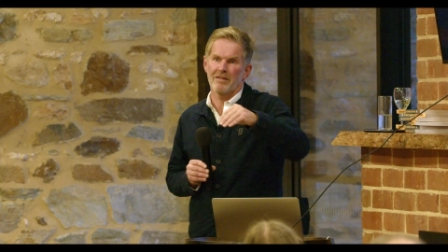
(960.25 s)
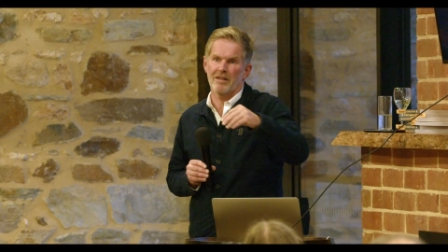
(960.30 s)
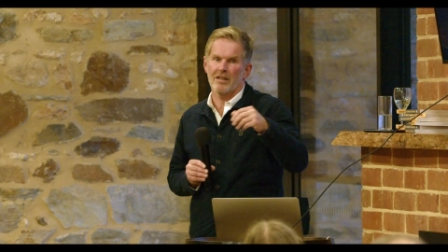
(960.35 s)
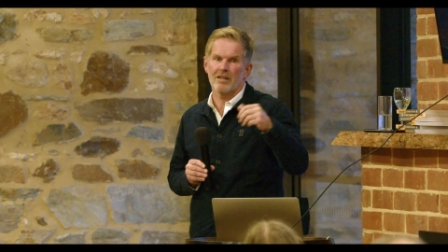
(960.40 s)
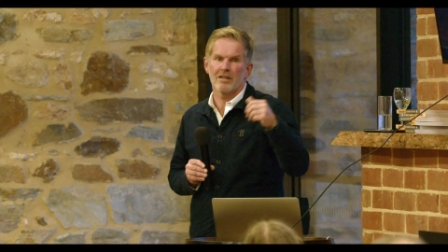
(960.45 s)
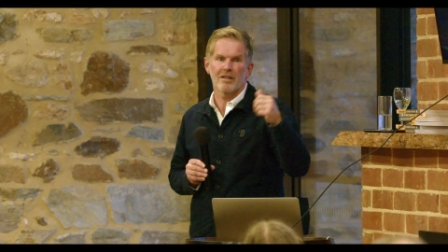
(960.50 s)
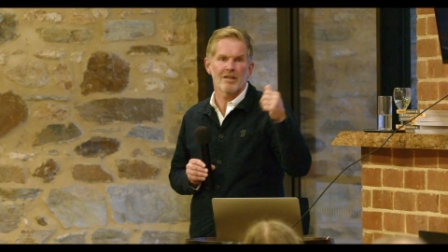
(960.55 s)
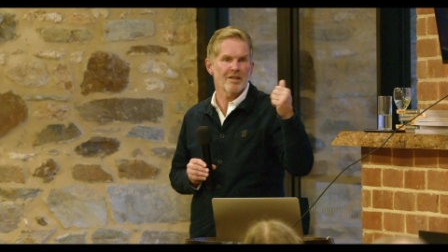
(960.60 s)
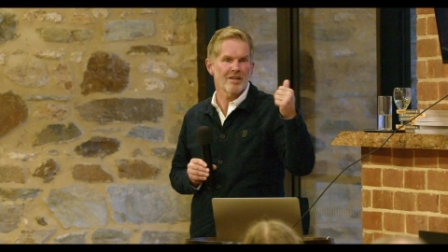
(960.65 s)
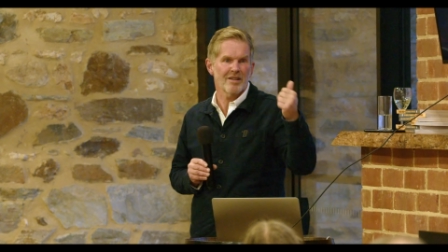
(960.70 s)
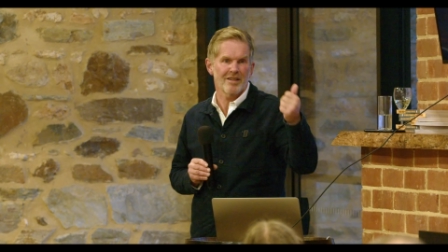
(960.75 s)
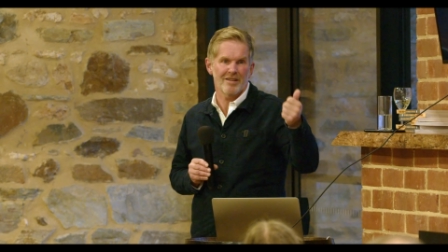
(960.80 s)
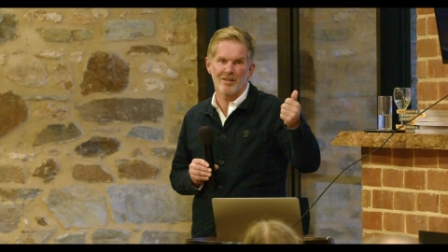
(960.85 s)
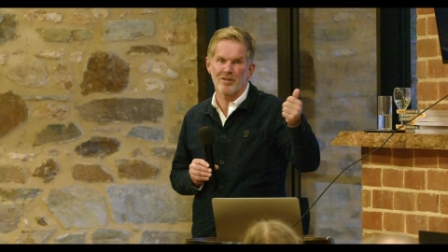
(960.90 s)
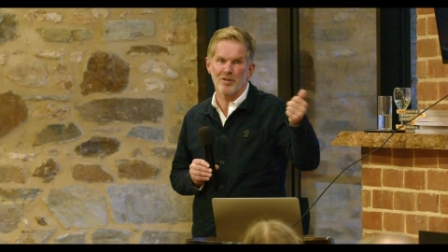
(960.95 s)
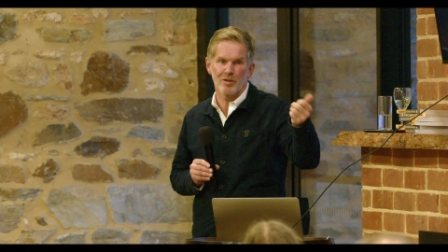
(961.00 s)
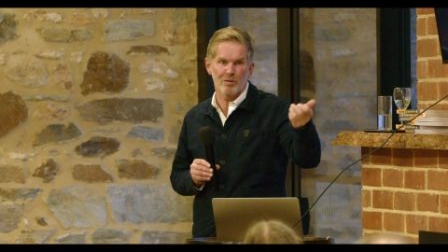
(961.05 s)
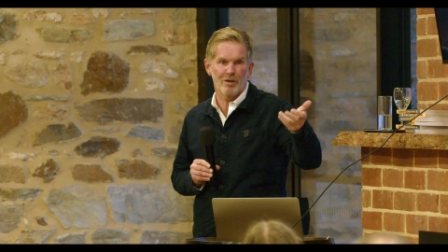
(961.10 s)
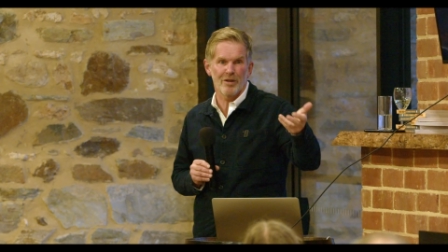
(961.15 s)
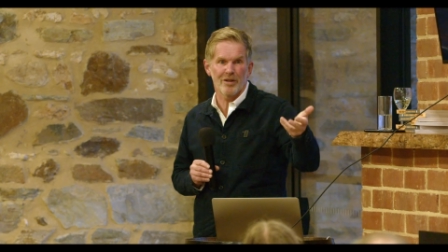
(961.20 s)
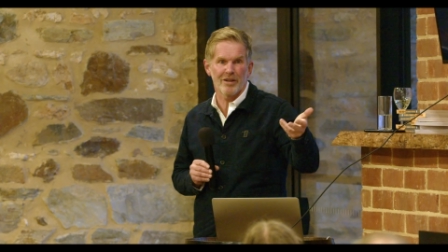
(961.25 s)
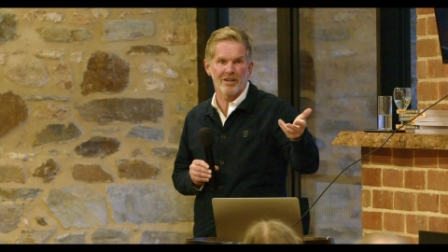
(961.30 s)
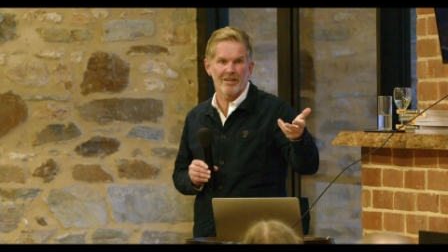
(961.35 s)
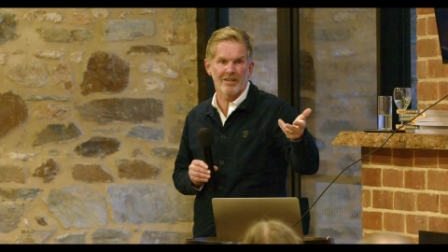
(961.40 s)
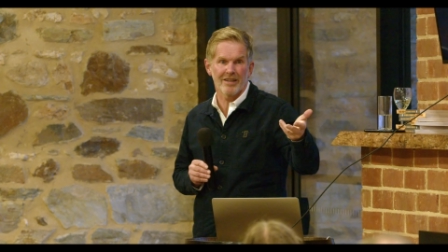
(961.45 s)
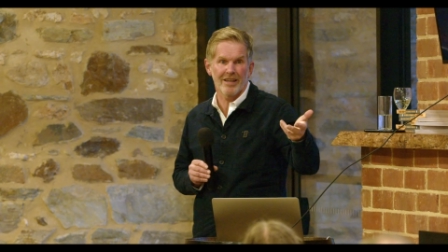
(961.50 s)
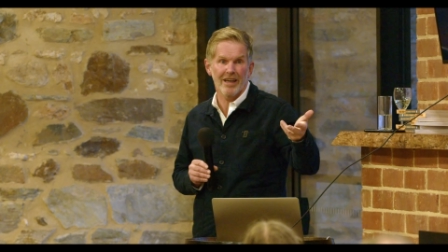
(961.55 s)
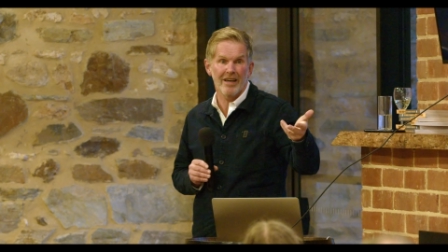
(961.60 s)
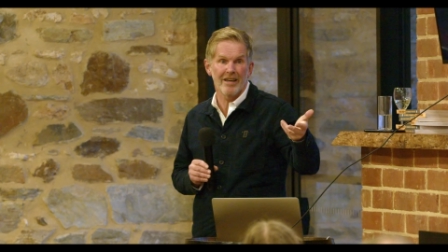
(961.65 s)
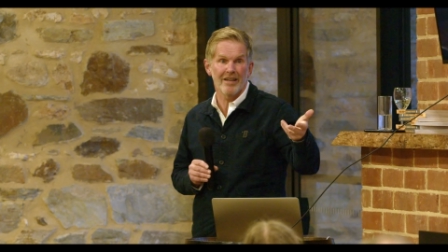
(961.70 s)
they're gonna this is what they're
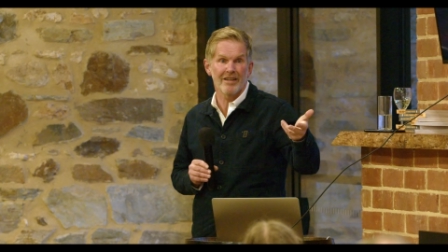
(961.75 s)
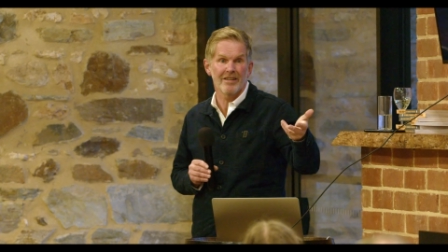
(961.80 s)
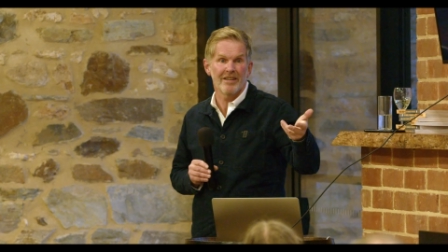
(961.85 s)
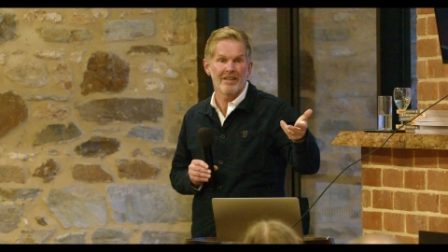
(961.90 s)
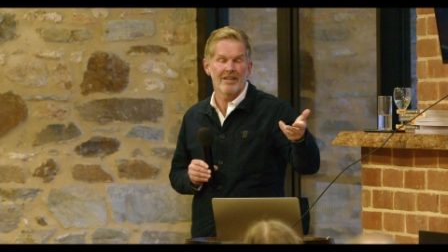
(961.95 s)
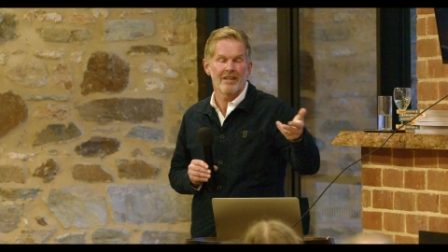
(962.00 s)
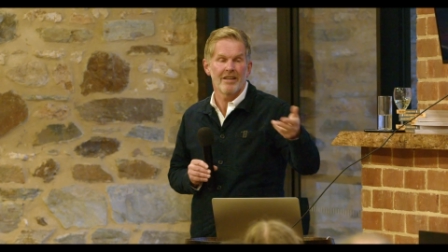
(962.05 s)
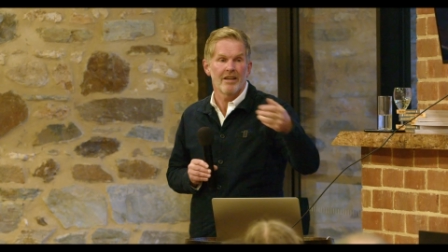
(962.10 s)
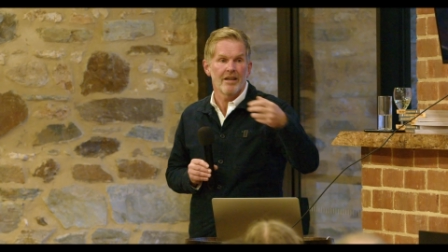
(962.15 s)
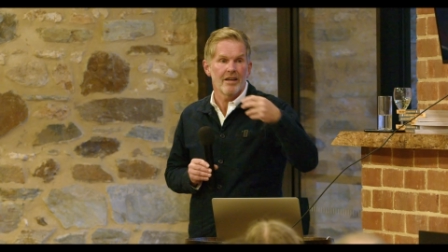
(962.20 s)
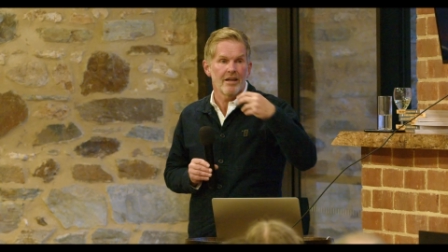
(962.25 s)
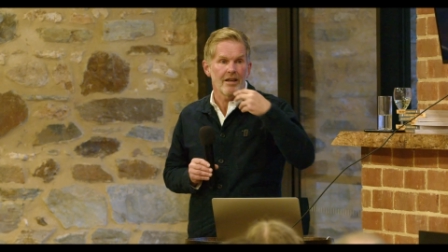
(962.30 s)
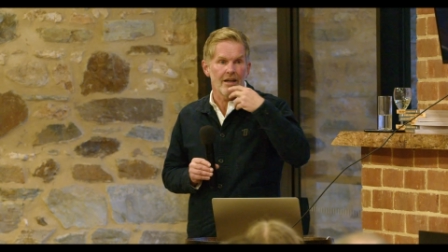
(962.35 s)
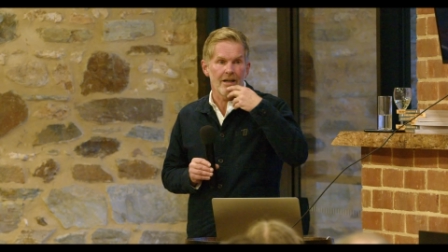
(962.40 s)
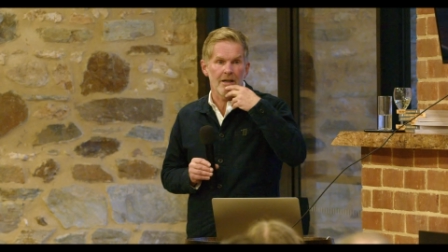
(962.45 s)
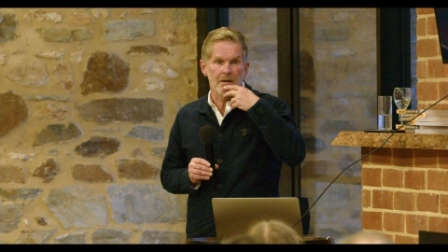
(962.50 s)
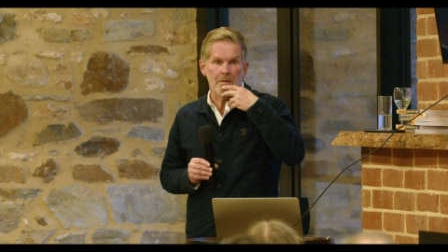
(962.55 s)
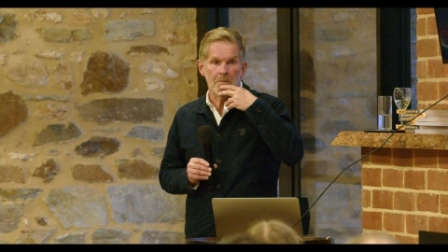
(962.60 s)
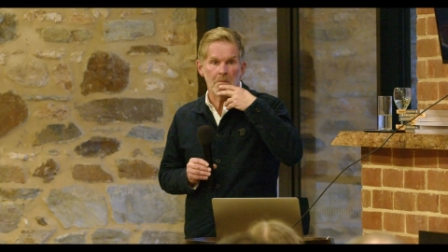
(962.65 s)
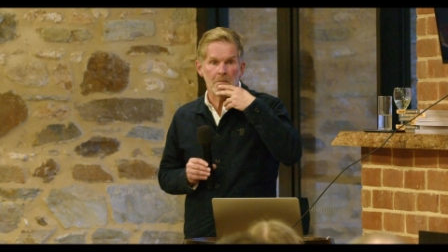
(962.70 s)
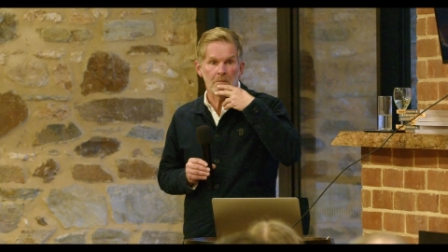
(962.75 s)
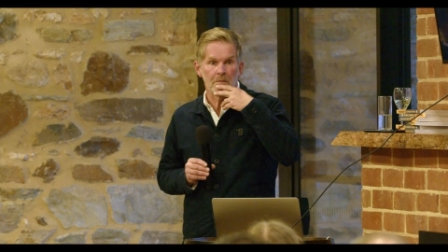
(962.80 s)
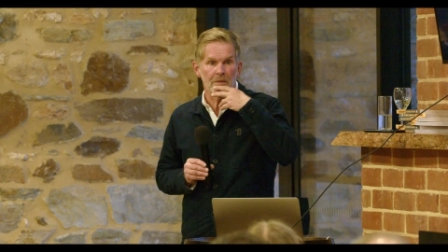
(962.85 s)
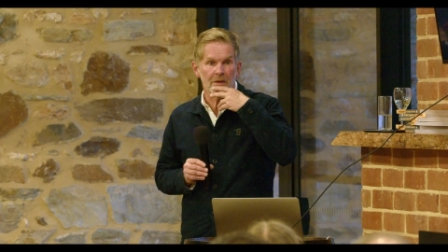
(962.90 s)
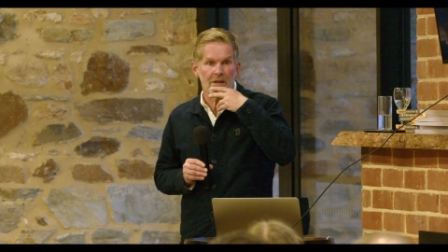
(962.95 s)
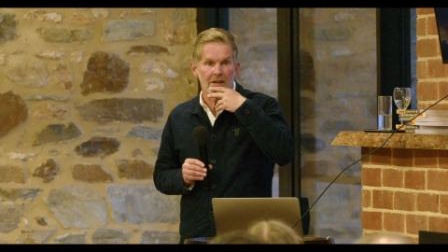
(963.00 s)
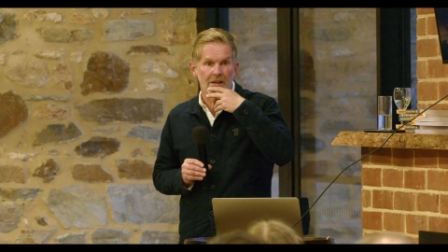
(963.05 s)
gonna get. Um,